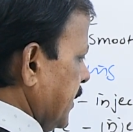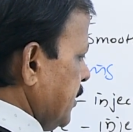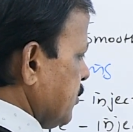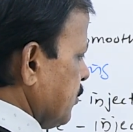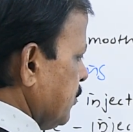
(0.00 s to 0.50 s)

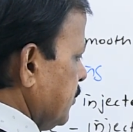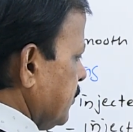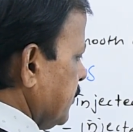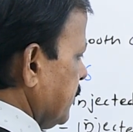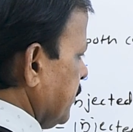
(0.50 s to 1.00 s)
into
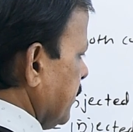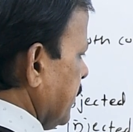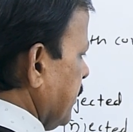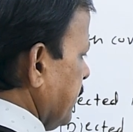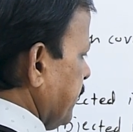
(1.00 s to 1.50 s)

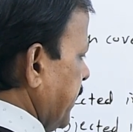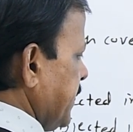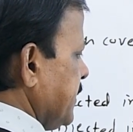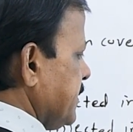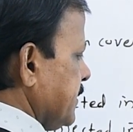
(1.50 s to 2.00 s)

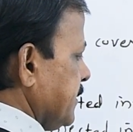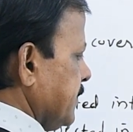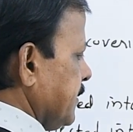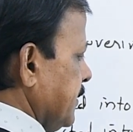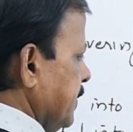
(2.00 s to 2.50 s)
mice.
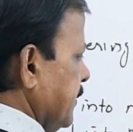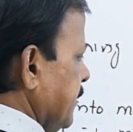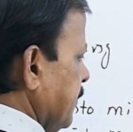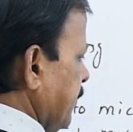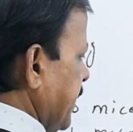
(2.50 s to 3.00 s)

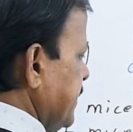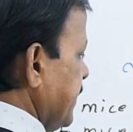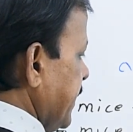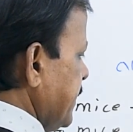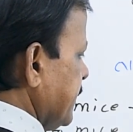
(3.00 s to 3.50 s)
Mice
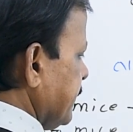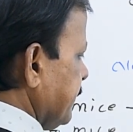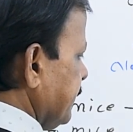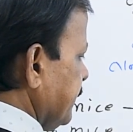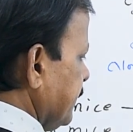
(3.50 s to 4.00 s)
died.
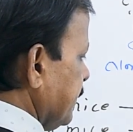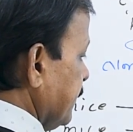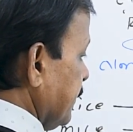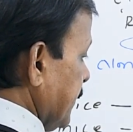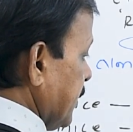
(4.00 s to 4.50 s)

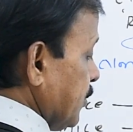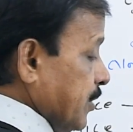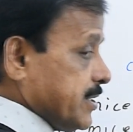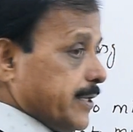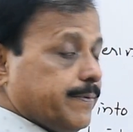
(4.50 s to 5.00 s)
He
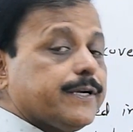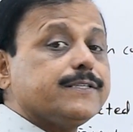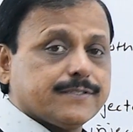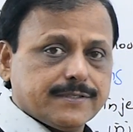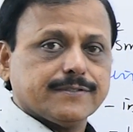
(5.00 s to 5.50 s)
got
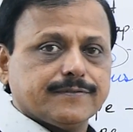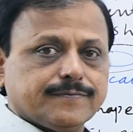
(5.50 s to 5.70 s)
surprised